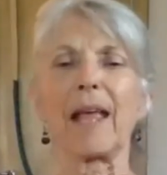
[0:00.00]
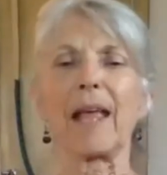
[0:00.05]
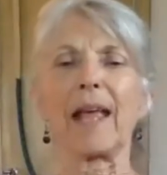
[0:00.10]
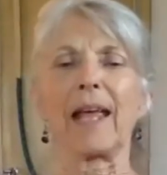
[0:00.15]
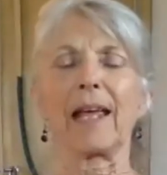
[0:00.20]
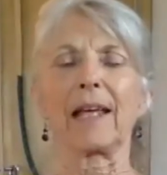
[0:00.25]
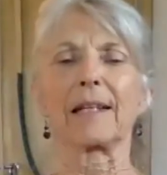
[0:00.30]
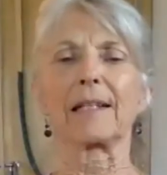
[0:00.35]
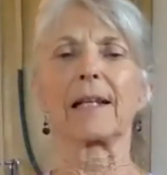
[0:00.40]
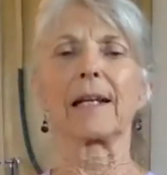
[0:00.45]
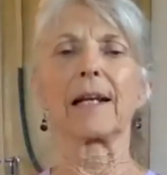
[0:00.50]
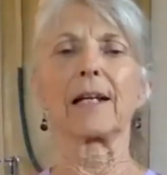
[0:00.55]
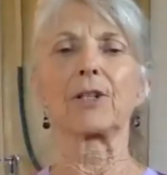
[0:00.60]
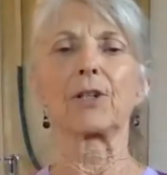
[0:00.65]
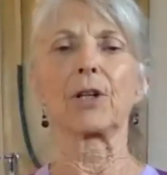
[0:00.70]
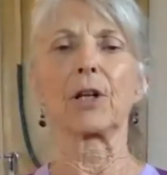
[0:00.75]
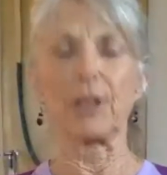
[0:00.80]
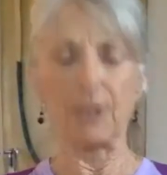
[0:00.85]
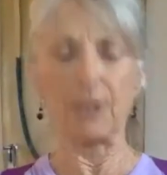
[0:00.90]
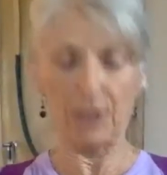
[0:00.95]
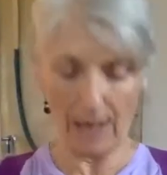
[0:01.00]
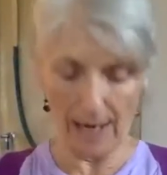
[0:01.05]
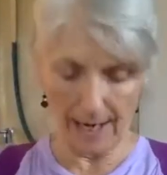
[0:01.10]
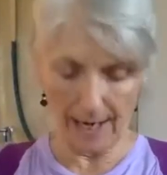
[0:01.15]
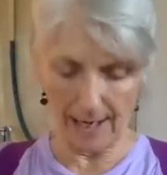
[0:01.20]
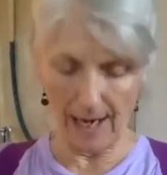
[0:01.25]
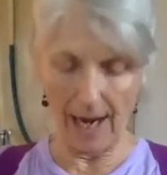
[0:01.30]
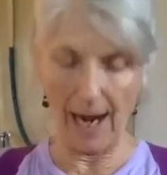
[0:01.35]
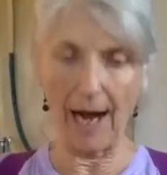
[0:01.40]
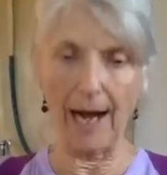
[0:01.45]
then I tie
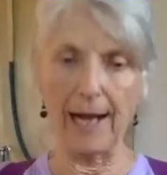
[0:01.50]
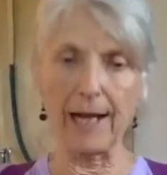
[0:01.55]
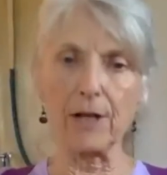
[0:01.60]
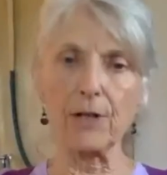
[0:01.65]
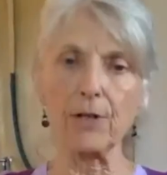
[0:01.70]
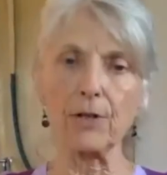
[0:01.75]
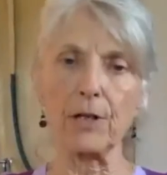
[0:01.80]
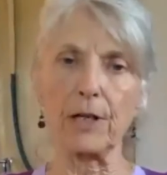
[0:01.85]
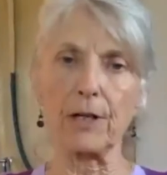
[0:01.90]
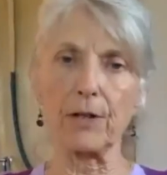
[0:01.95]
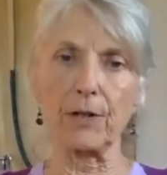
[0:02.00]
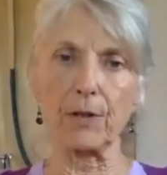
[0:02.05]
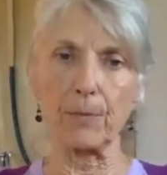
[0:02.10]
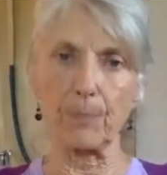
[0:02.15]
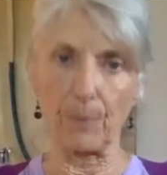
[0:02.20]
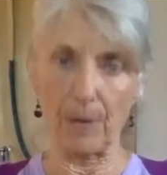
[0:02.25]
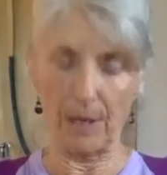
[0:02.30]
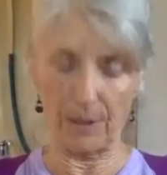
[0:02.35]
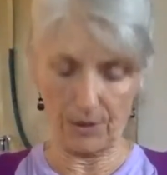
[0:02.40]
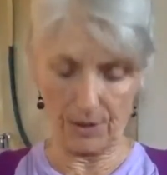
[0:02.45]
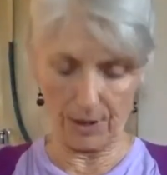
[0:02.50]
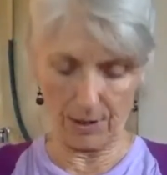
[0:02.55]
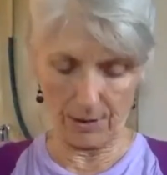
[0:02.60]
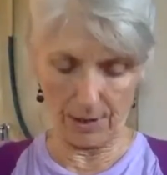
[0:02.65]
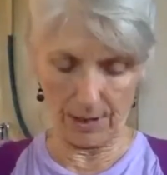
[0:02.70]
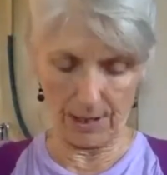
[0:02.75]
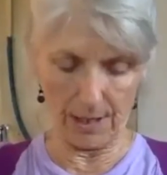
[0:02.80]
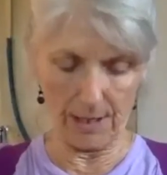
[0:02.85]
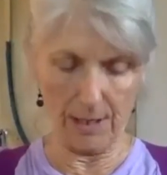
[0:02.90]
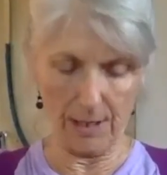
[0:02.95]
it high underneath the breast
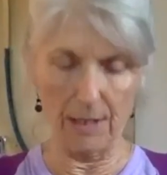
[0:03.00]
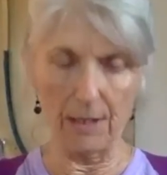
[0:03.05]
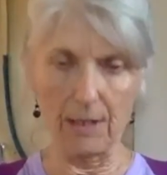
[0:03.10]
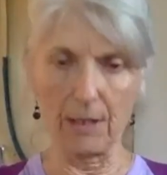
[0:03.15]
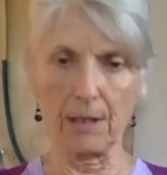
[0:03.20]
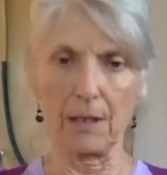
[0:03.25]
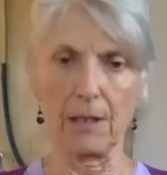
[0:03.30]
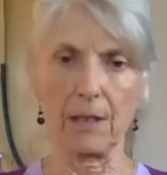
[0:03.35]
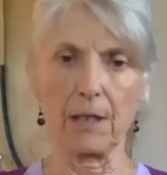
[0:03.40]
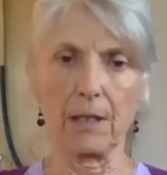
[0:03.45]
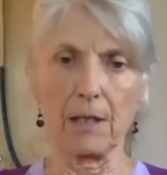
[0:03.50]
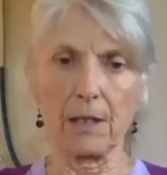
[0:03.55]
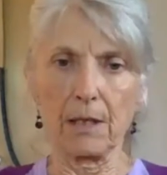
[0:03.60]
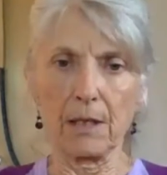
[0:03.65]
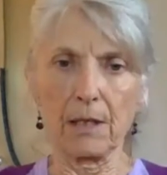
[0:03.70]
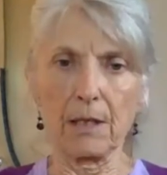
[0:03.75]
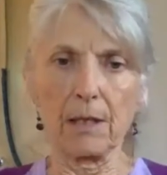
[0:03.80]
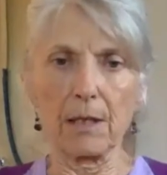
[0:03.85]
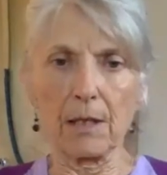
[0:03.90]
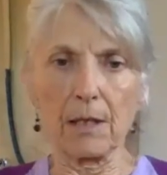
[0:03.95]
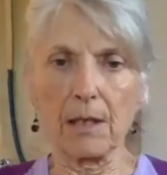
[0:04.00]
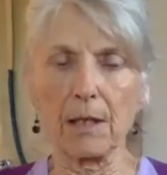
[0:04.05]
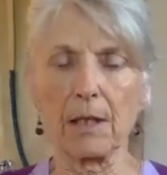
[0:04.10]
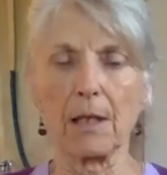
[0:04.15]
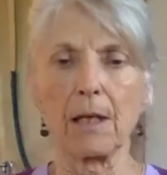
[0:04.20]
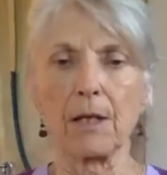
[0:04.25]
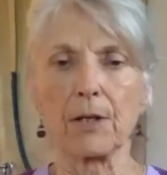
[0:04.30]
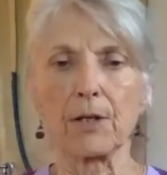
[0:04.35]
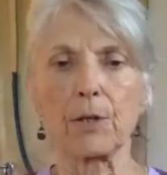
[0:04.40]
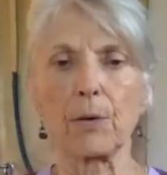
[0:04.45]
area.
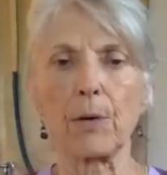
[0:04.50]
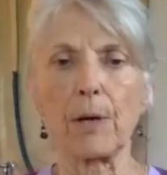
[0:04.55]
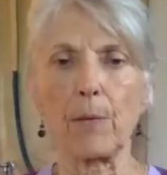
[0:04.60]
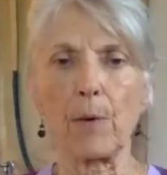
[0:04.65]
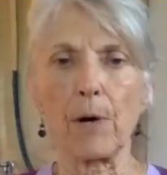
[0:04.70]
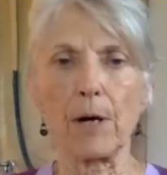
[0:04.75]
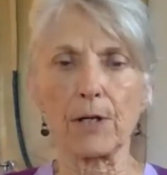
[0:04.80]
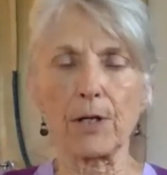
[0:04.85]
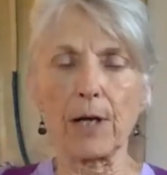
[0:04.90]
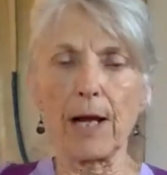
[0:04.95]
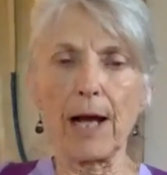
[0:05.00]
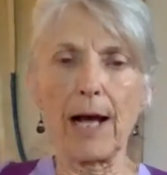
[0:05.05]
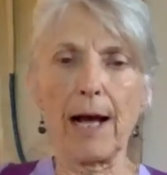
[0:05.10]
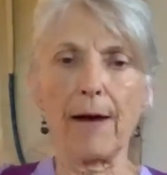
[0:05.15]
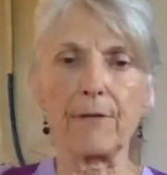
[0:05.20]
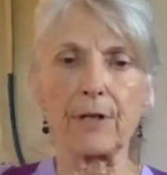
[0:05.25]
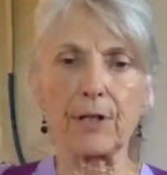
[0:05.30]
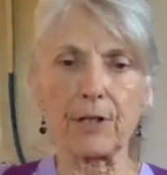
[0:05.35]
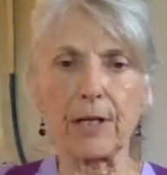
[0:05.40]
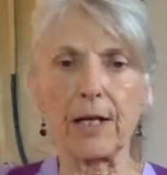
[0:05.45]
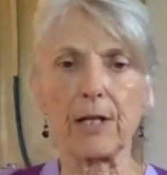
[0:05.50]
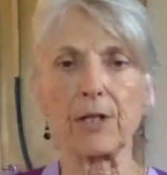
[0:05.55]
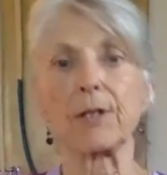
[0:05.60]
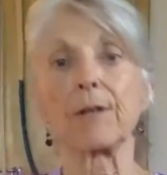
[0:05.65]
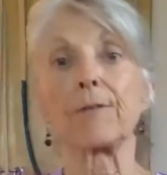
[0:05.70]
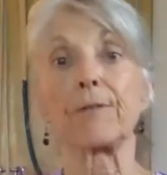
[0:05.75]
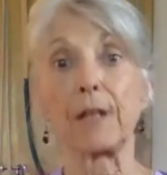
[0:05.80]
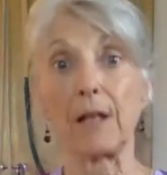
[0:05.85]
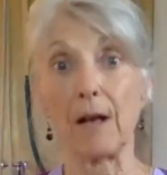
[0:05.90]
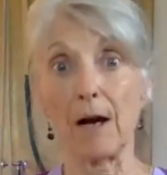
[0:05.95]
So I want to have a sense
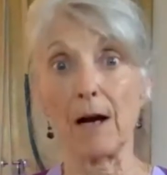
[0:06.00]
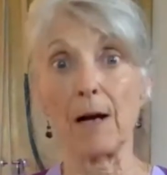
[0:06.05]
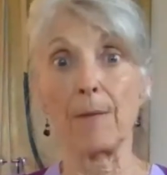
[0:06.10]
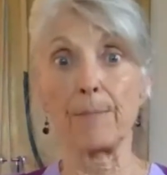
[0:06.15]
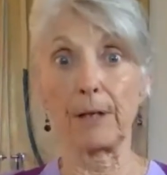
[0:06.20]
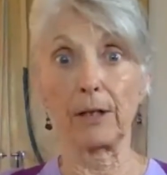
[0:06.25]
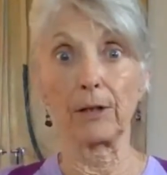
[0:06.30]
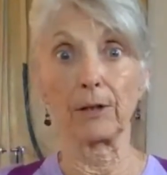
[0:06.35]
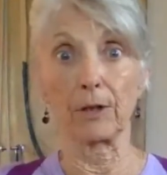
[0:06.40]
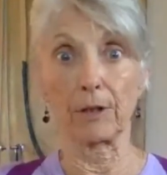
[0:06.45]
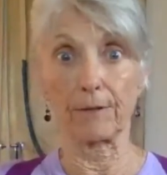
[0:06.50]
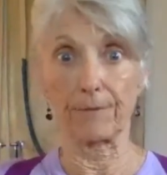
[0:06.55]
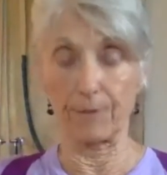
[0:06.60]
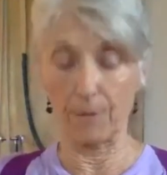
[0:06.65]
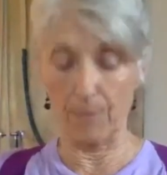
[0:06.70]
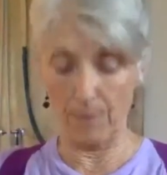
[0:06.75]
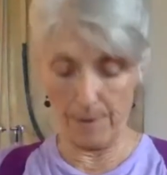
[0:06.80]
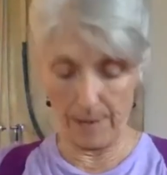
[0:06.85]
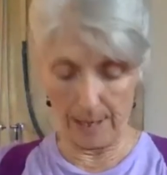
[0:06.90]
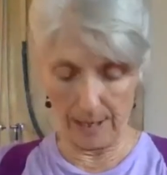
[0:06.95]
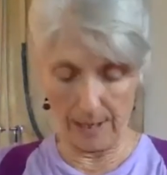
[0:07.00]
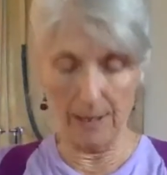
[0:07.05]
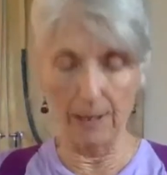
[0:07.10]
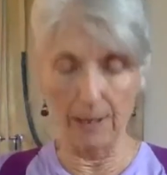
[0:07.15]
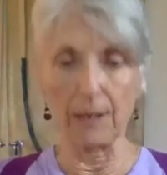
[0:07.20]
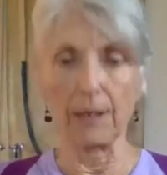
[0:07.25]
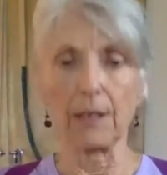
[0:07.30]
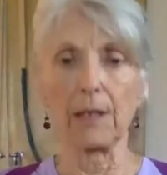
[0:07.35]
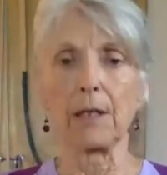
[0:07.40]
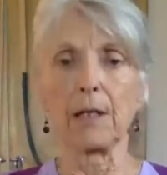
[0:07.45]
of the empire look for women
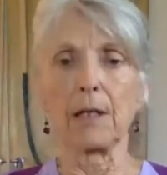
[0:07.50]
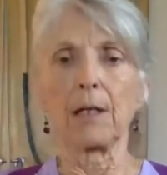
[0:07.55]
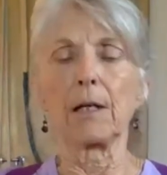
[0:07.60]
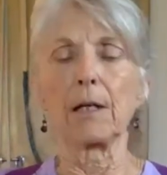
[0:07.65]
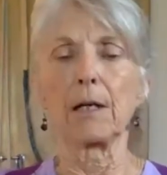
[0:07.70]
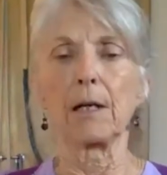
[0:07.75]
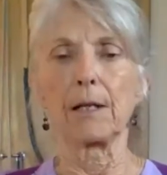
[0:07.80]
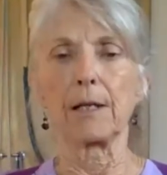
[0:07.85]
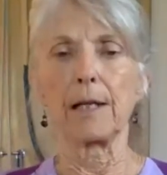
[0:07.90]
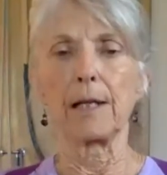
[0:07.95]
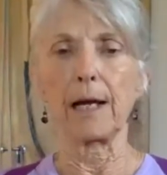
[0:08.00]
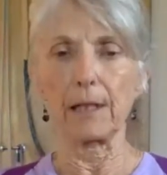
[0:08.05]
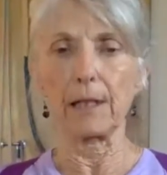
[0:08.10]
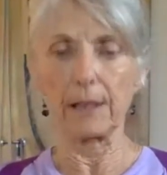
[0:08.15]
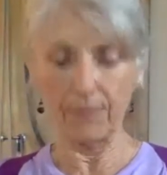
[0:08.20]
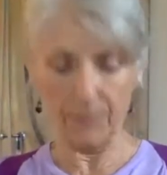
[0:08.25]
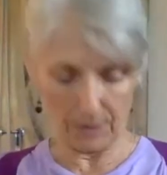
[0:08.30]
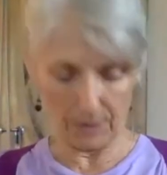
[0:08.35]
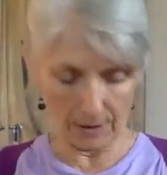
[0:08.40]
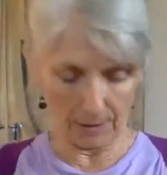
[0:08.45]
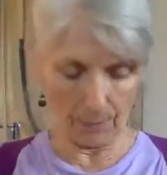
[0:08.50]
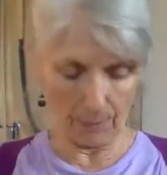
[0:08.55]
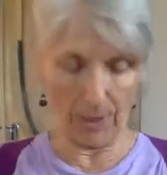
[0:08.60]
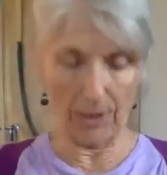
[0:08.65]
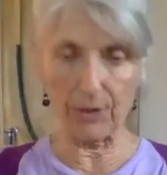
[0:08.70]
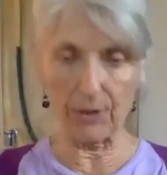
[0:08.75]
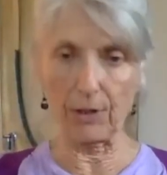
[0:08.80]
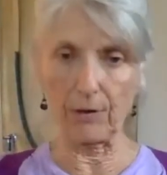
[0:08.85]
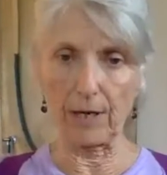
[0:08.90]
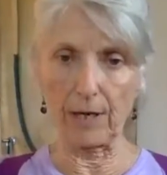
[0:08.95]
that lifts the
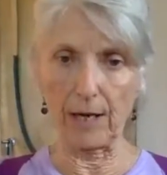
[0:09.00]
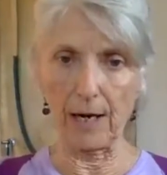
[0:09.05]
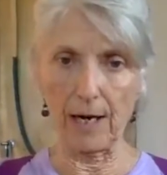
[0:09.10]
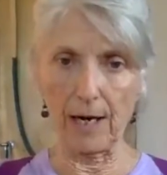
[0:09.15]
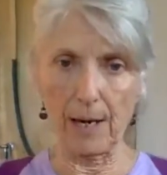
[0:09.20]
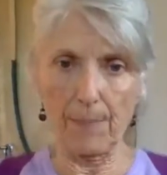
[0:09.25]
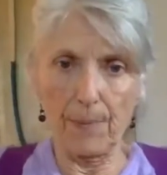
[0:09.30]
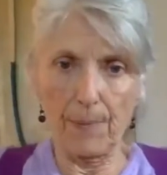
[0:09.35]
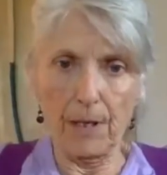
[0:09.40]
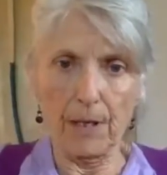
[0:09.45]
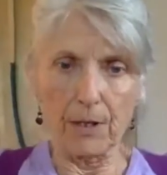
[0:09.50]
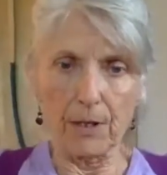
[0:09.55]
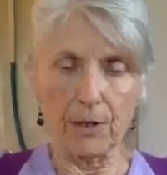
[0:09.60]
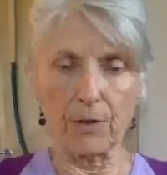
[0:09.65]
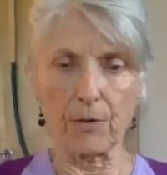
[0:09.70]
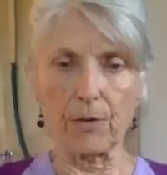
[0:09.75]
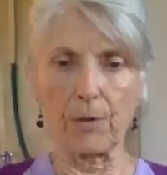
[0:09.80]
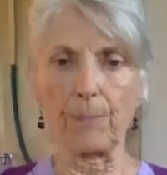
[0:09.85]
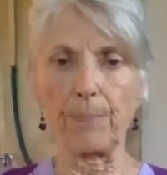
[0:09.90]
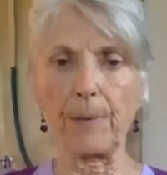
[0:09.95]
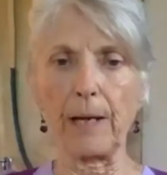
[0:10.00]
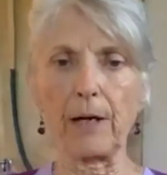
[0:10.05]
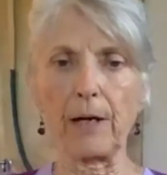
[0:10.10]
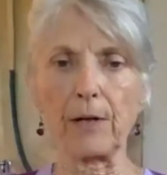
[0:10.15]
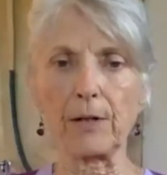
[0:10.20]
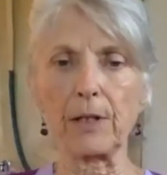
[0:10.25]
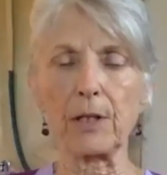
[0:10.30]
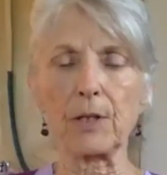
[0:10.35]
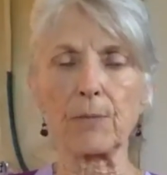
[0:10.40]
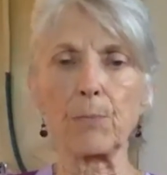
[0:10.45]
breast area up so the
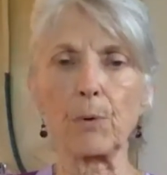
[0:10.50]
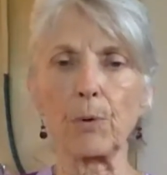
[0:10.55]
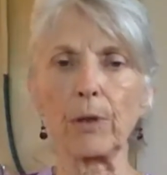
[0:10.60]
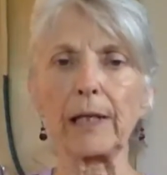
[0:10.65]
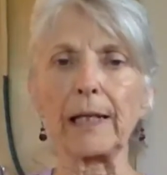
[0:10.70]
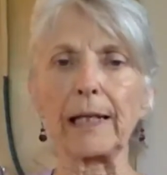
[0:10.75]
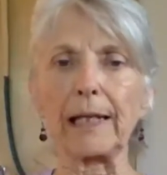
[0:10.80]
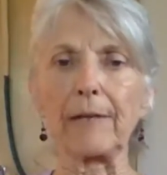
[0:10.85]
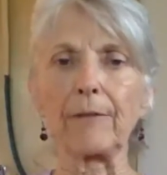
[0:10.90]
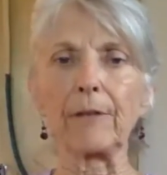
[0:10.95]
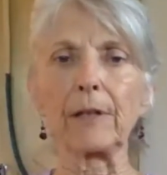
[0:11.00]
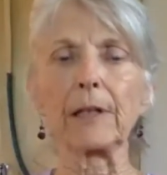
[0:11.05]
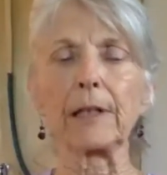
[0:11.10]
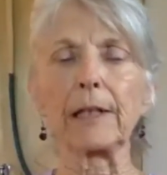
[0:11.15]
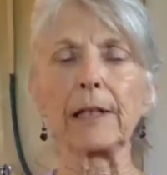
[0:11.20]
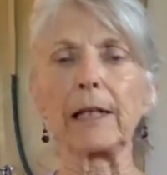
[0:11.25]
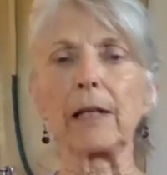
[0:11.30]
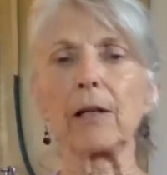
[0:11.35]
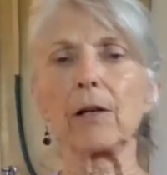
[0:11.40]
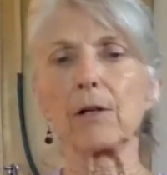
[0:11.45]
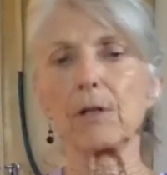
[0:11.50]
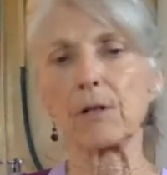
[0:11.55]
belt is more evenly